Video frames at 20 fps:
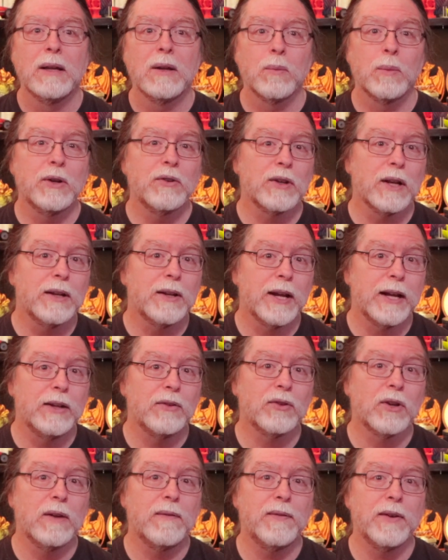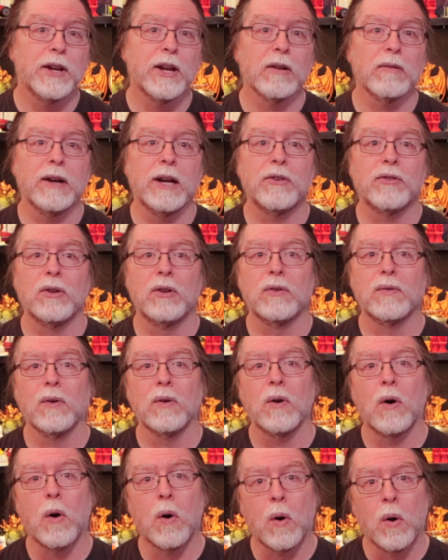which contains configurations
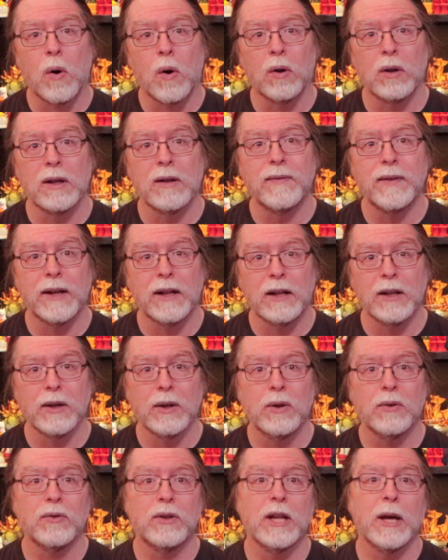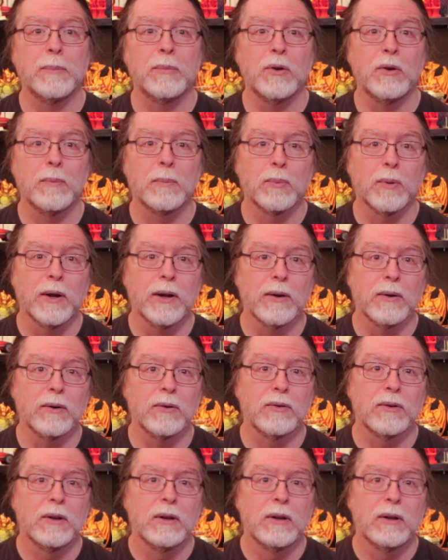for all of Elegoo's Neptune printers.